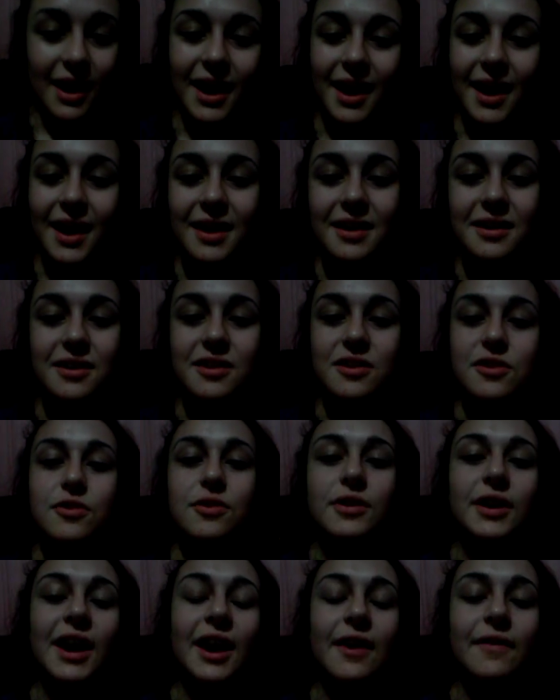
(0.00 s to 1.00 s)
And
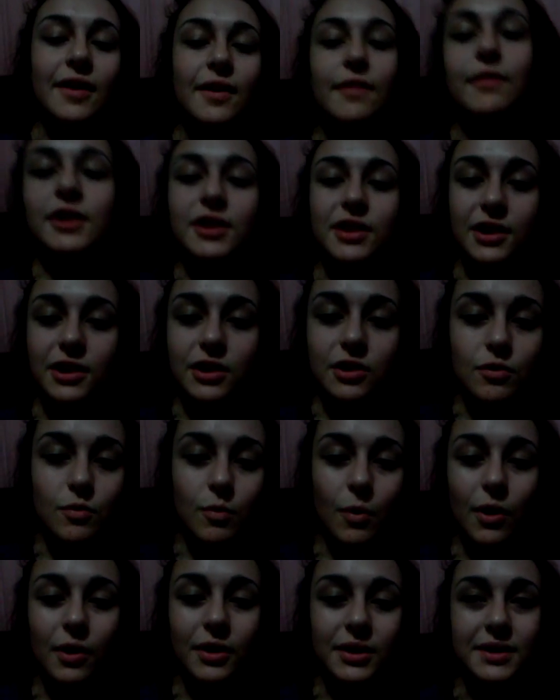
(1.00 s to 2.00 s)
you have everything you
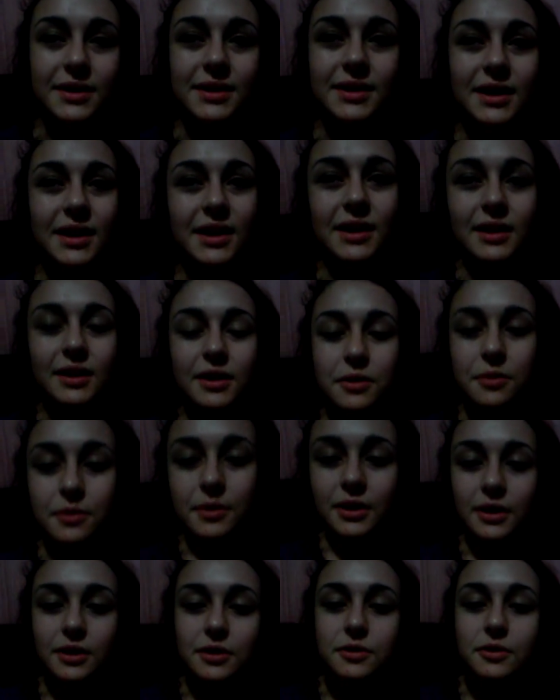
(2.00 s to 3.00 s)
want.
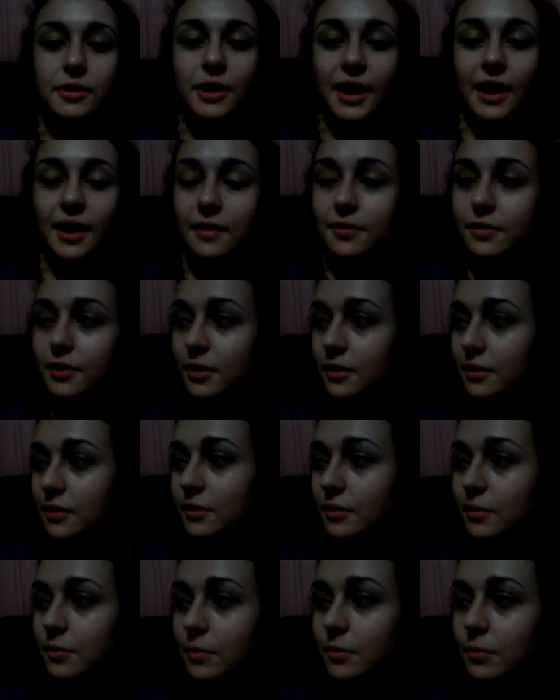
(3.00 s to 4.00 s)
Literally, you have...
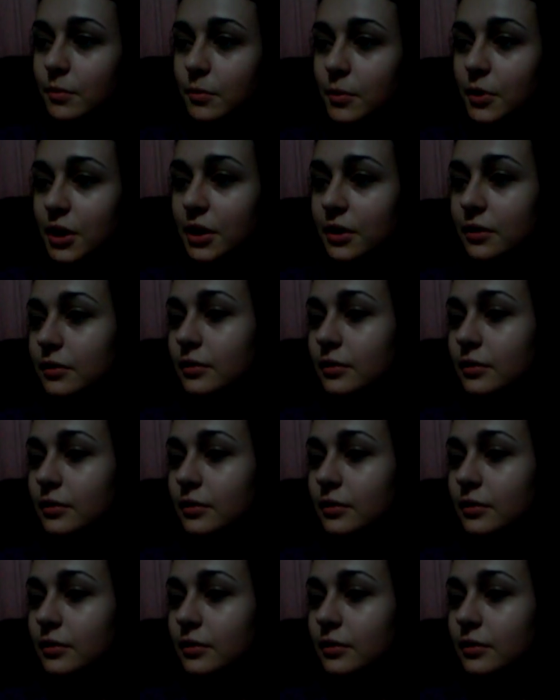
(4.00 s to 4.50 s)
What?